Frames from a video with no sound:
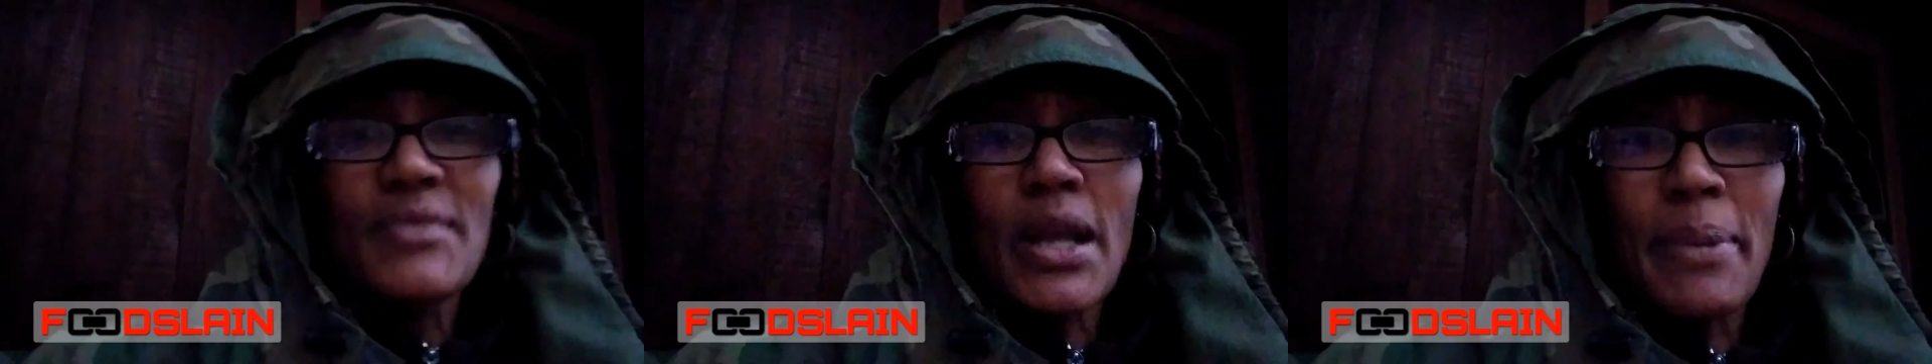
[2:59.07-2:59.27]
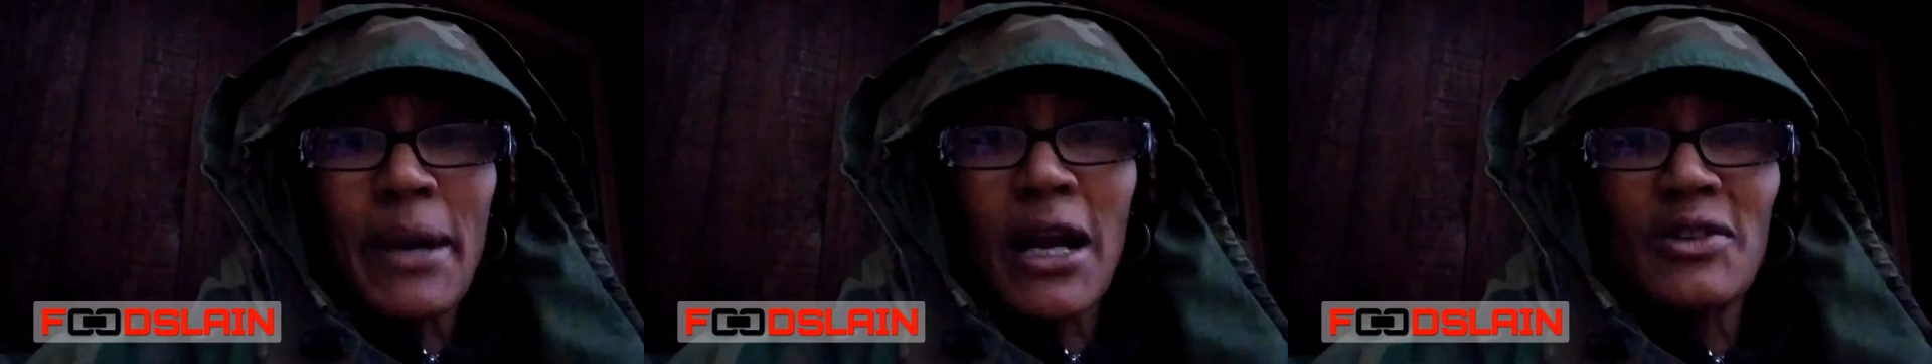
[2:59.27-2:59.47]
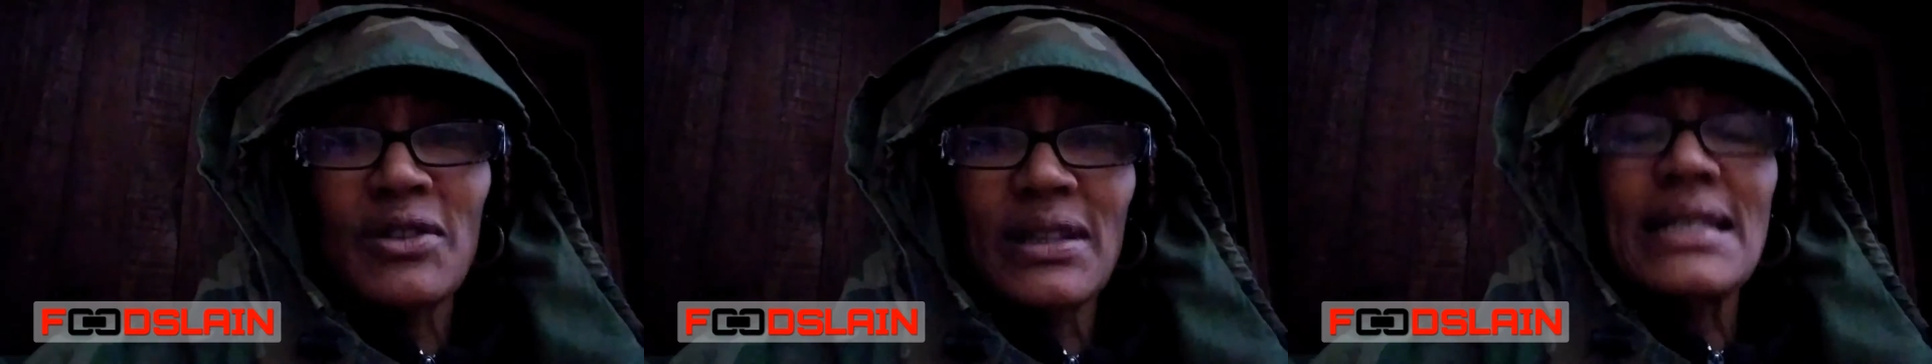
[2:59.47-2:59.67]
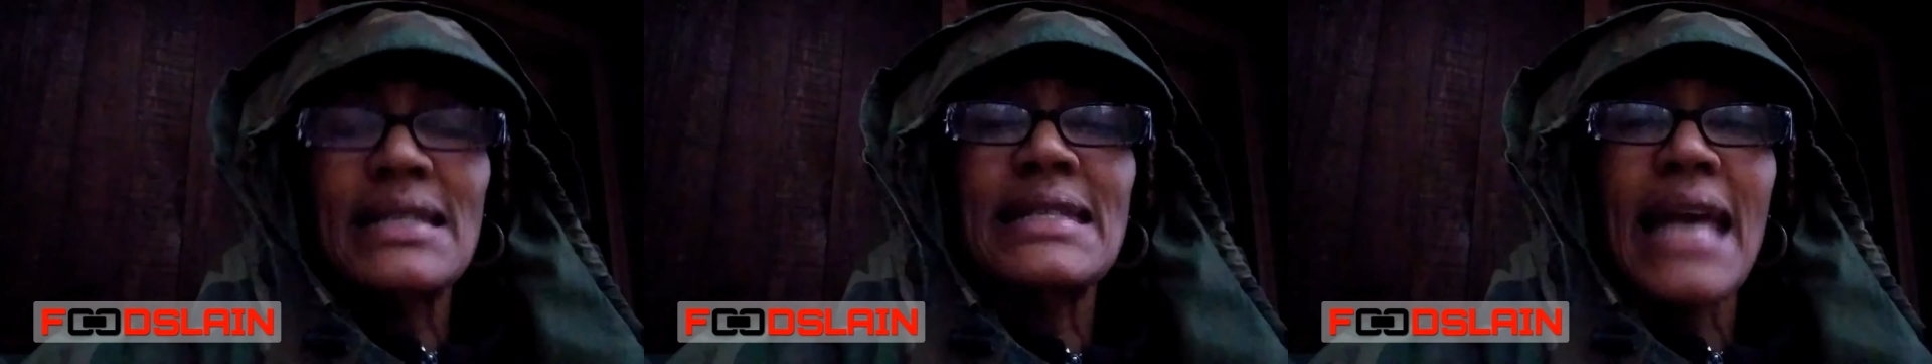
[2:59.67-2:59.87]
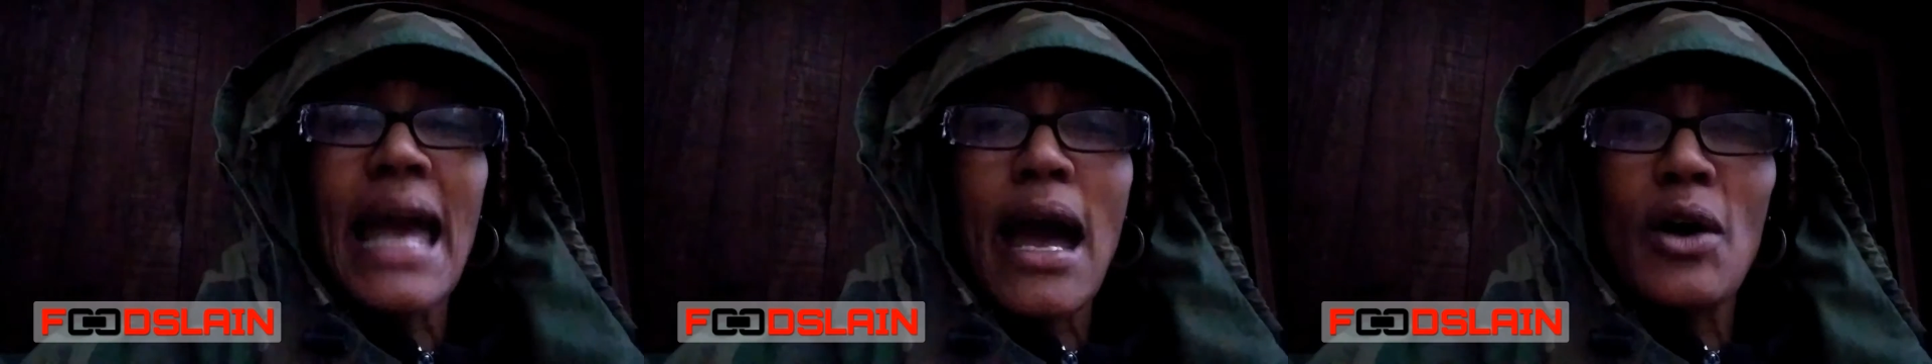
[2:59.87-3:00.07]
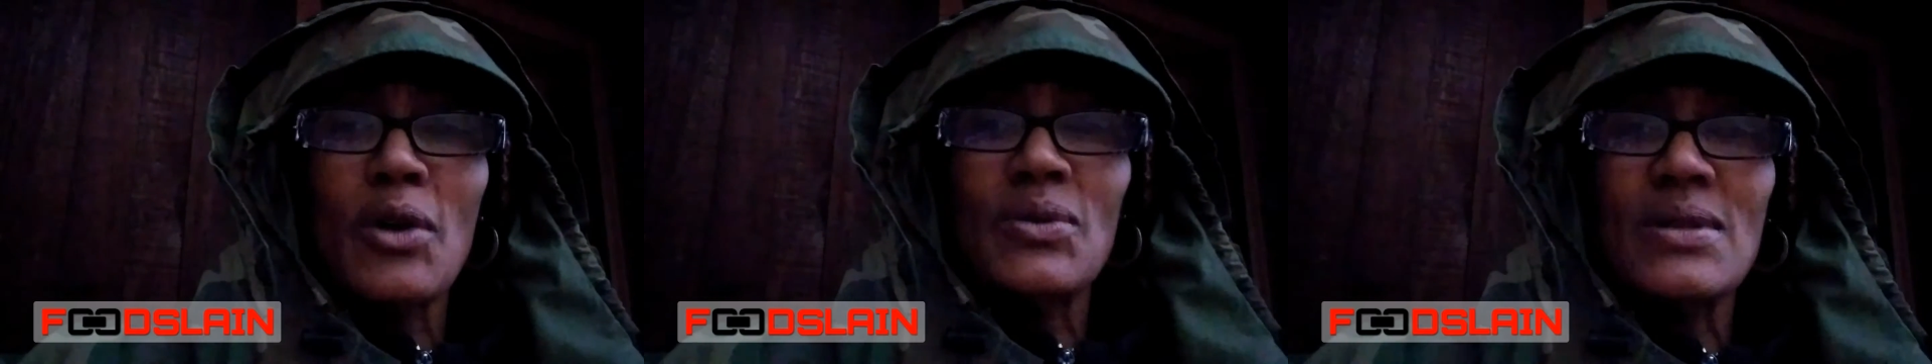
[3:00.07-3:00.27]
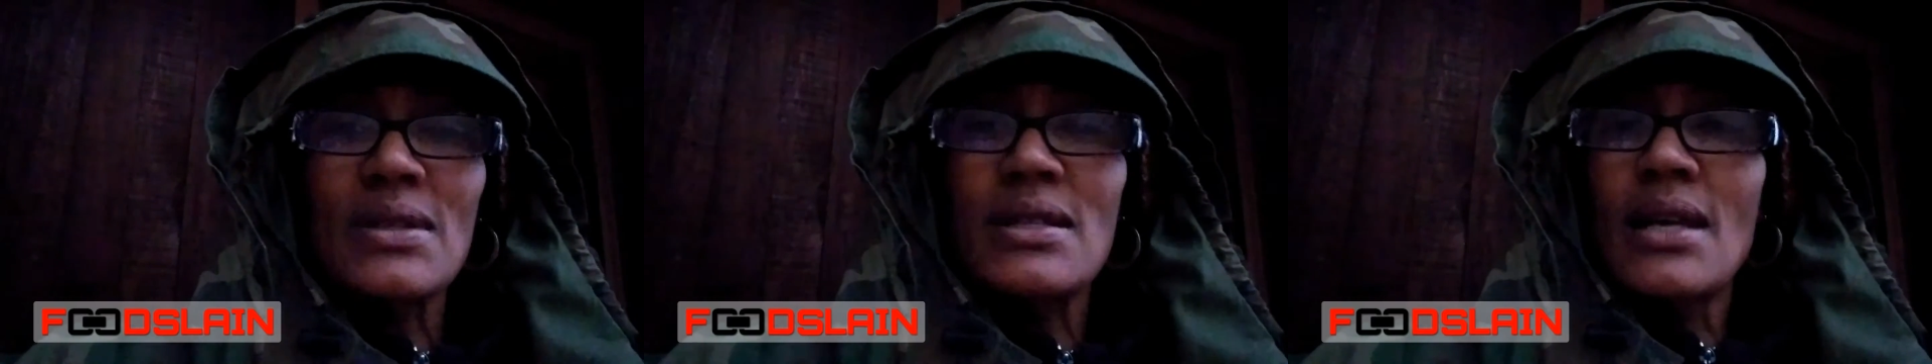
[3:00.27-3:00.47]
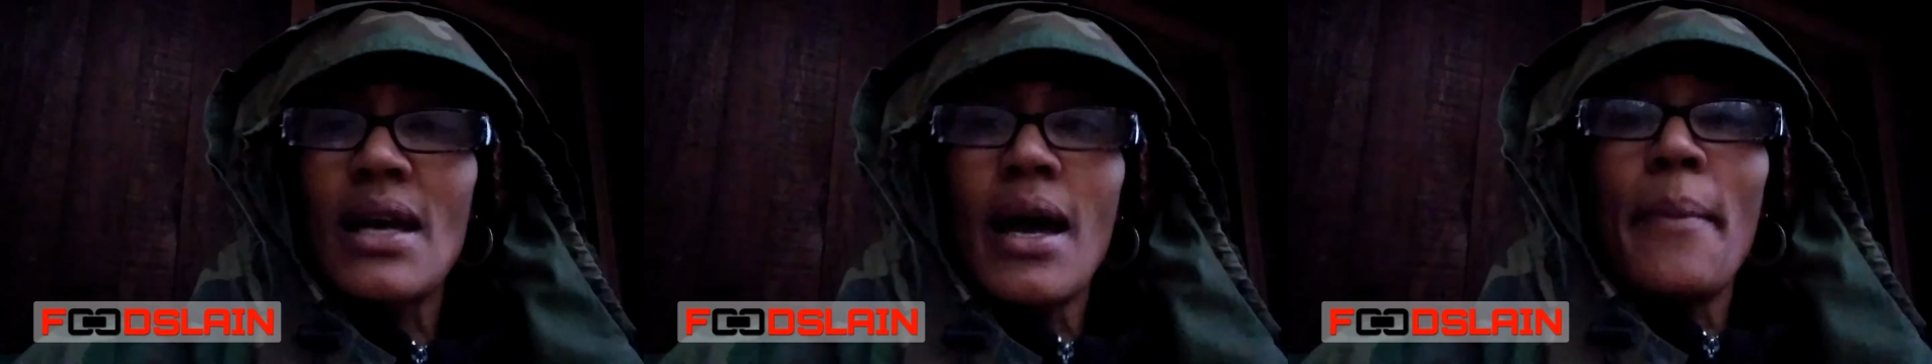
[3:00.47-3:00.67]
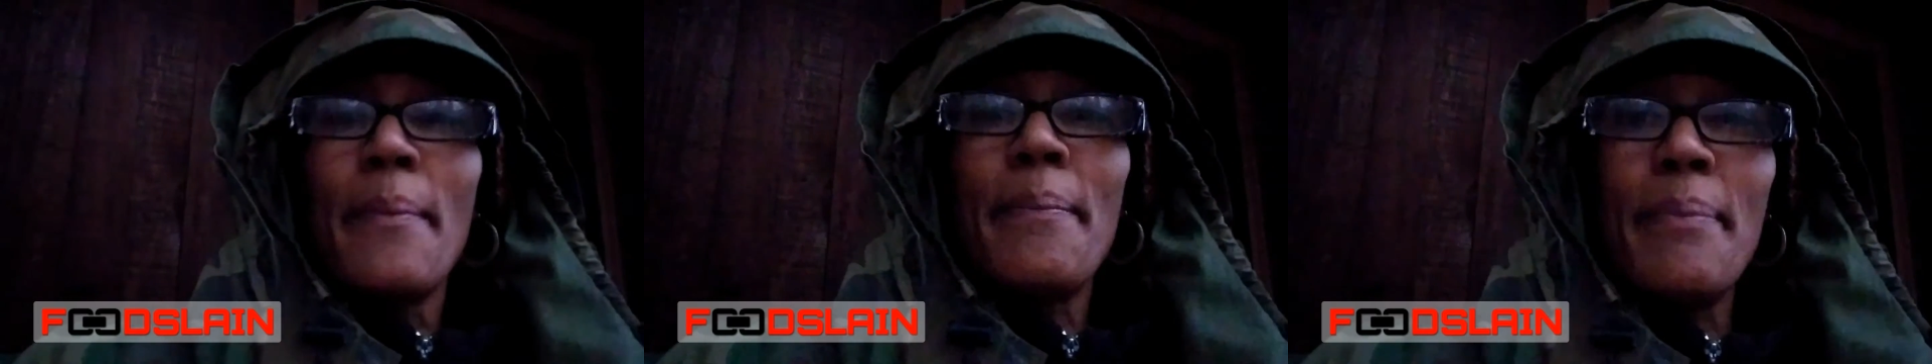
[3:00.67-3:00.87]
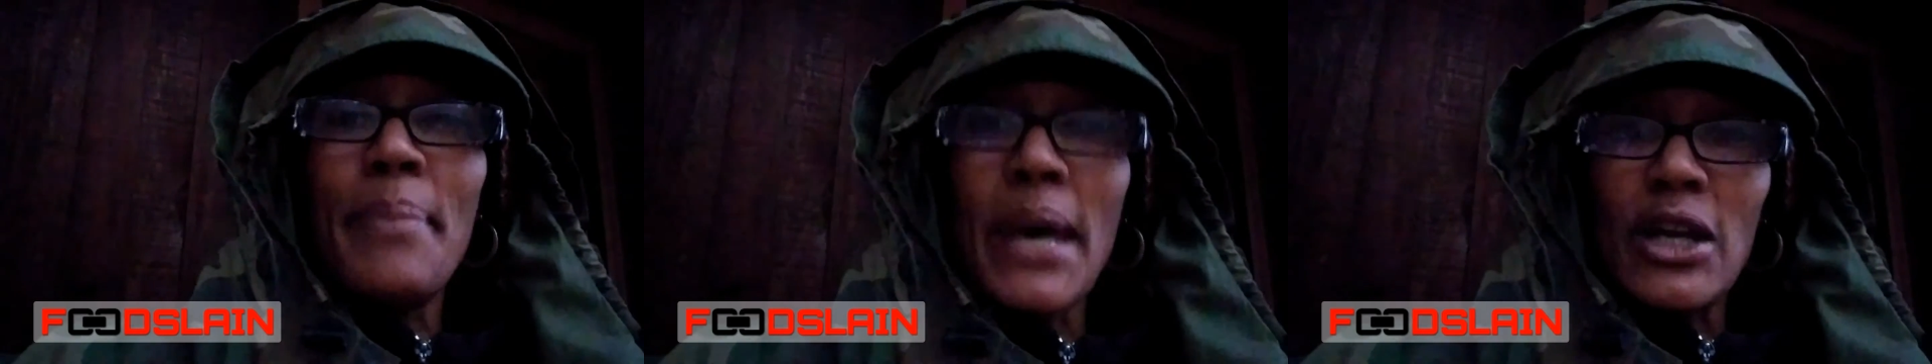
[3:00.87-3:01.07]
apparently sounds
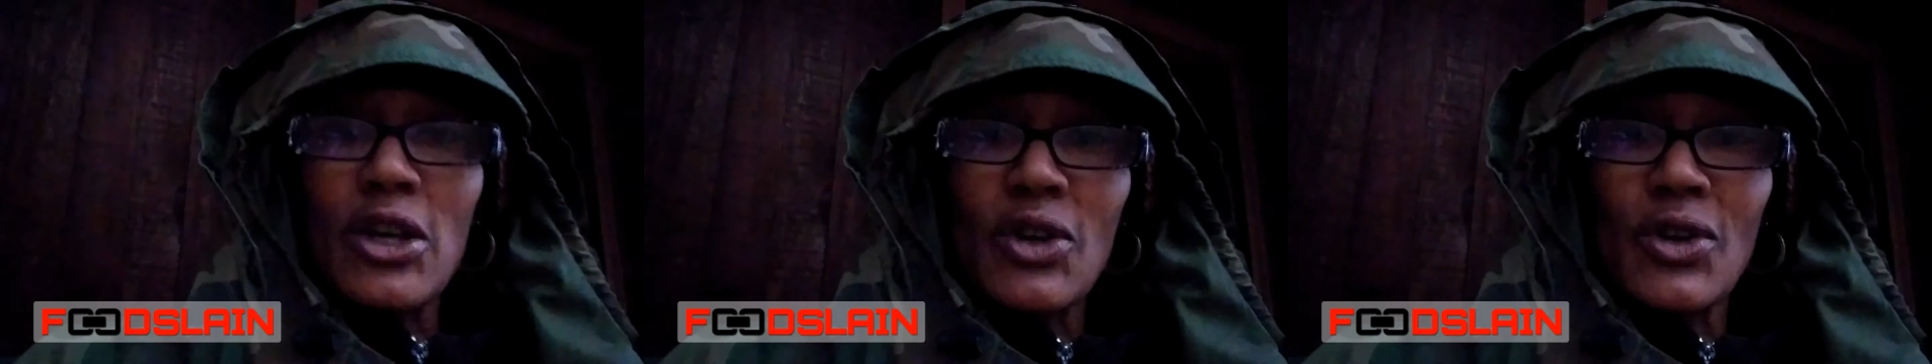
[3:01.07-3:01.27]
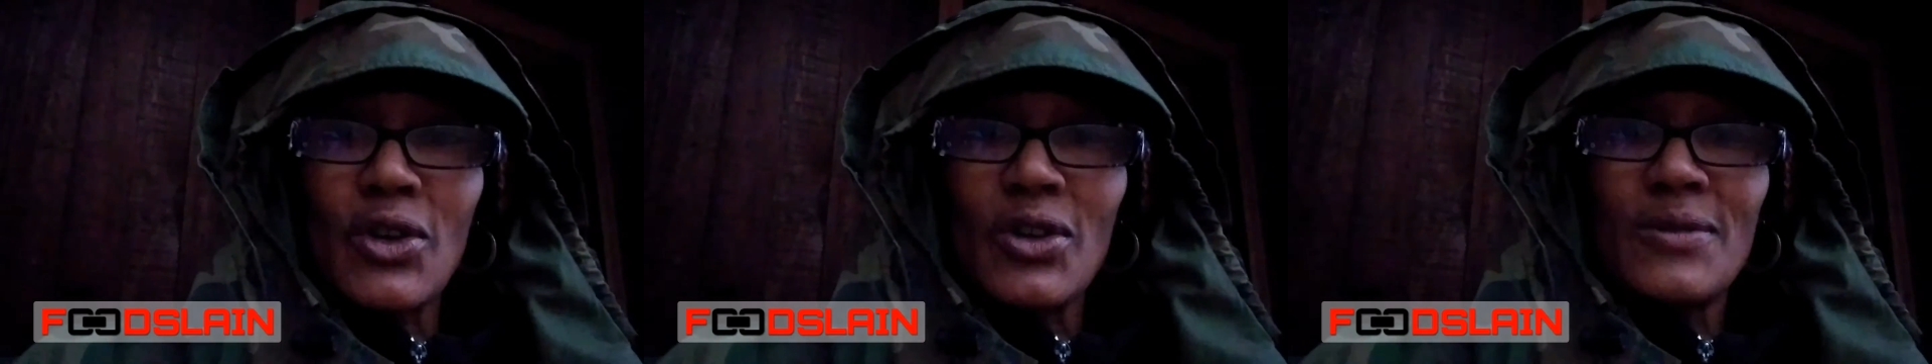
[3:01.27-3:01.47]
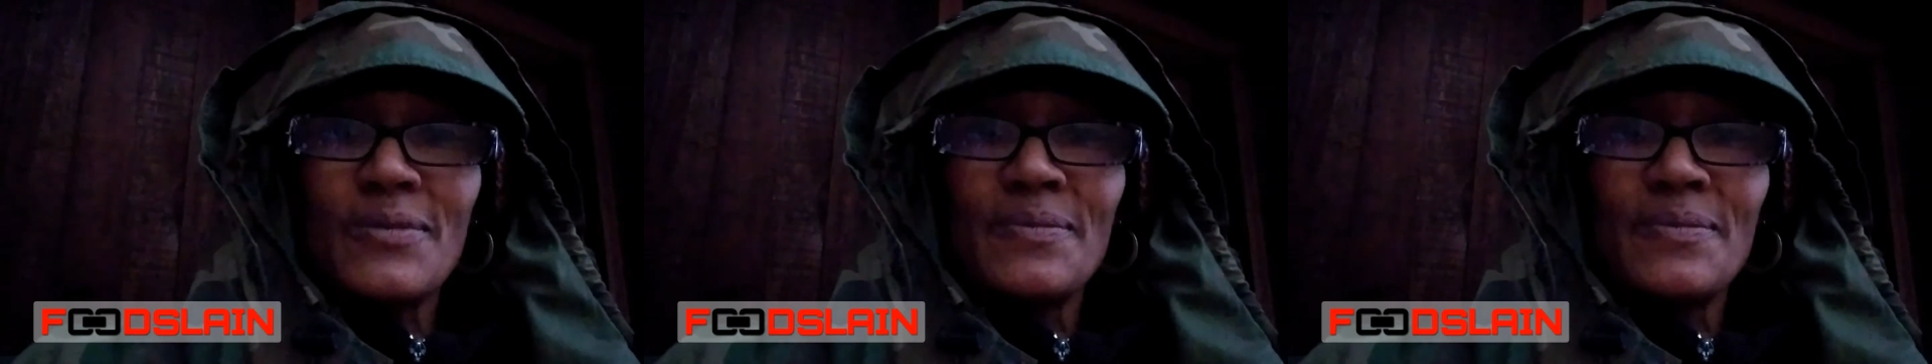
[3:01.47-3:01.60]
better.